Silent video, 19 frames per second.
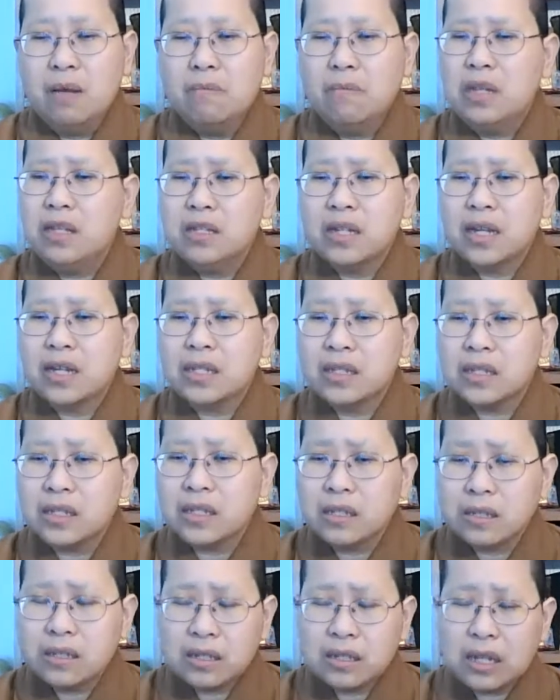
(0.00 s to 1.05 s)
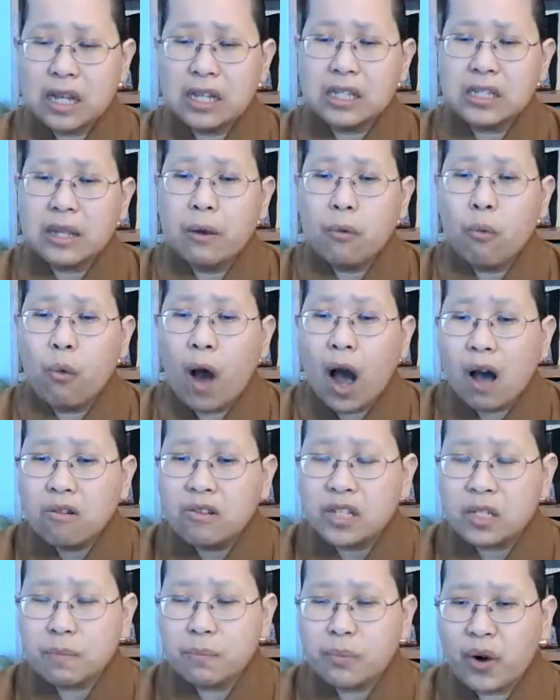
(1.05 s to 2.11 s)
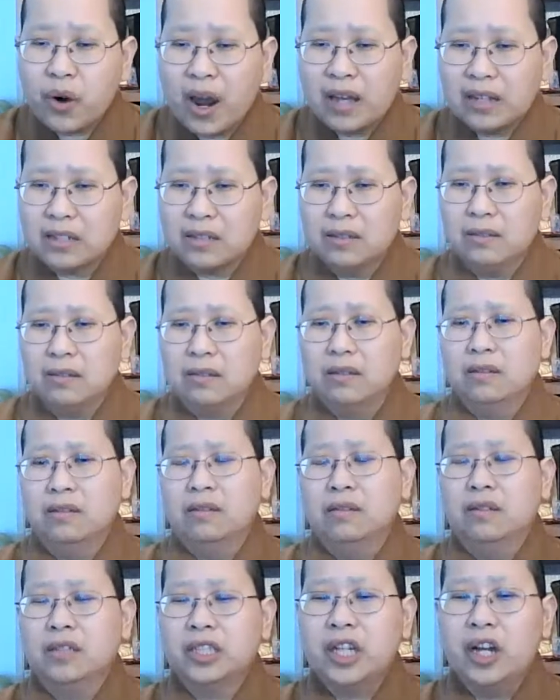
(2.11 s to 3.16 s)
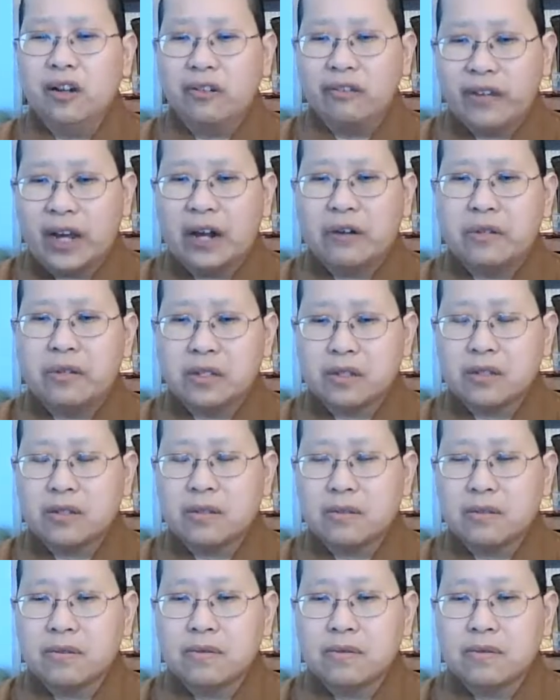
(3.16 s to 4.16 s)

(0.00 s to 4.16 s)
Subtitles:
means that it's widespread type of virus.